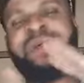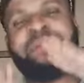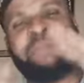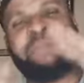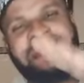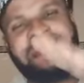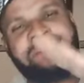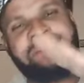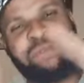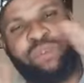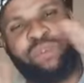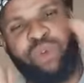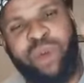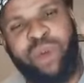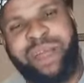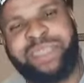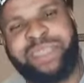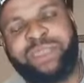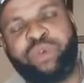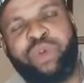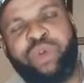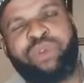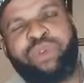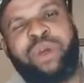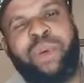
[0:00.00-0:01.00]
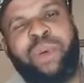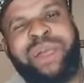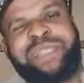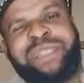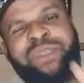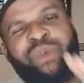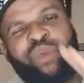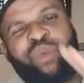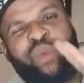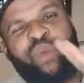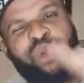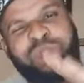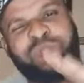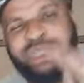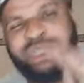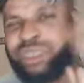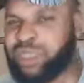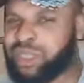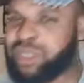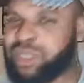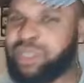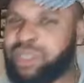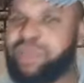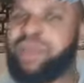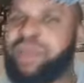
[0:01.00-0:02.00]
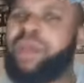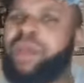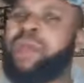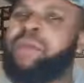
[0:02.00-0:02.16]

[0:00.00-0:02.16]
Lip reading: my viewer. You know what, you watch this thing.